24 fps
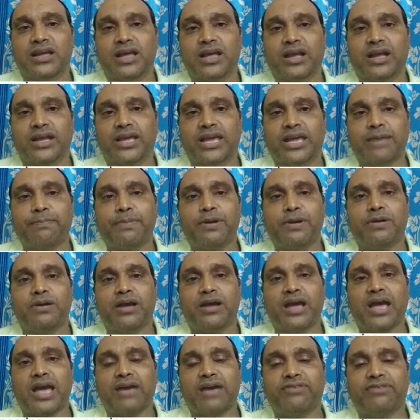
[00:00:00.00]

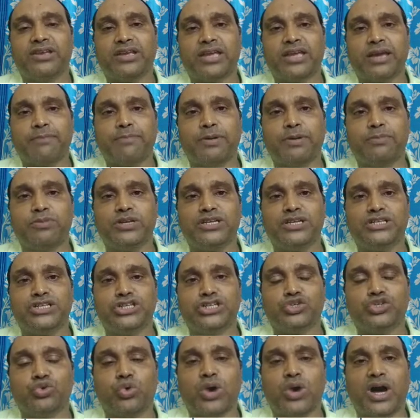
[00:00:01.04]
having capability
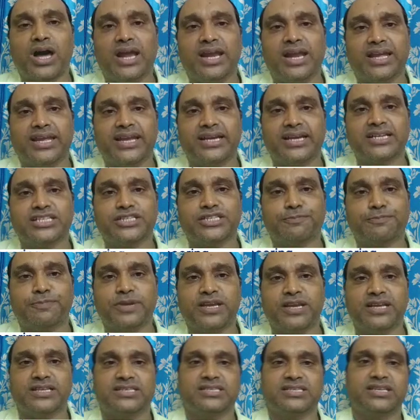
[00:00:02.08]
to allocate
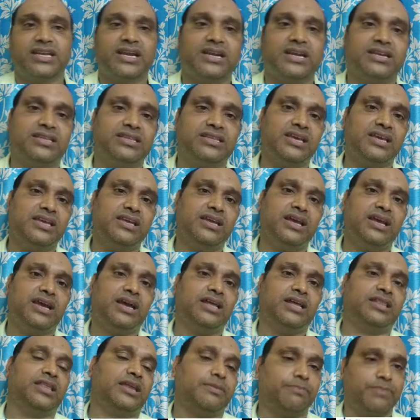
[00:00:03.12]
space at the
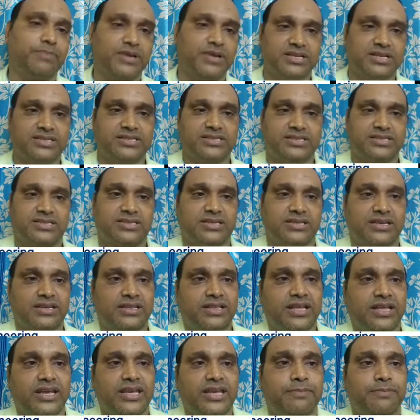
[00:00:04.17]
other place in
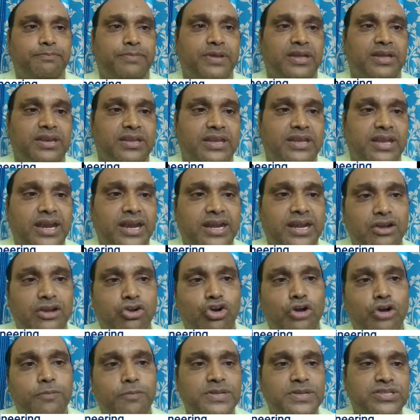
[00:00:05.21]
the heap area and
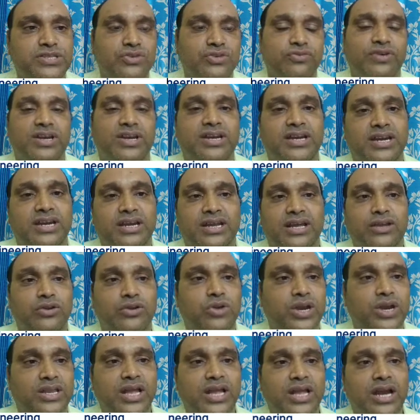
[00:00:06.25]
copies your data. You
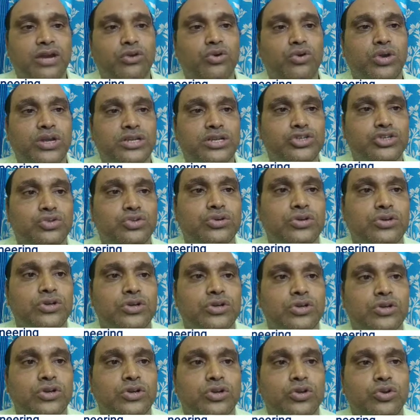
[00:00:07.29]
are not going to
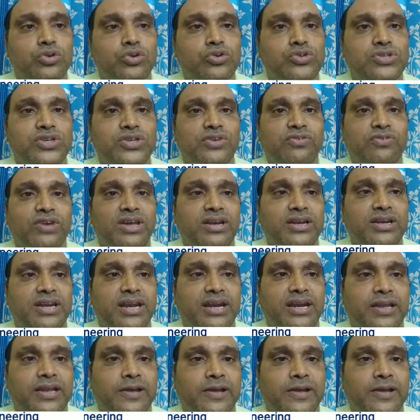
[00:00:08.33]
lose your data.